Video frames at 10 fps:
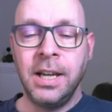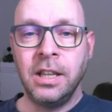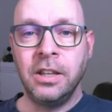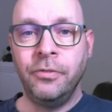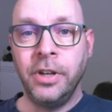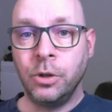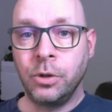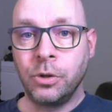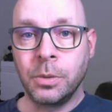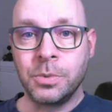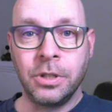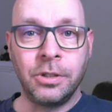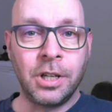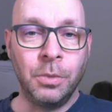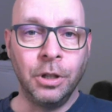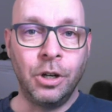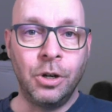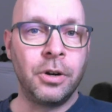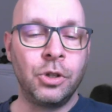in the video description down below.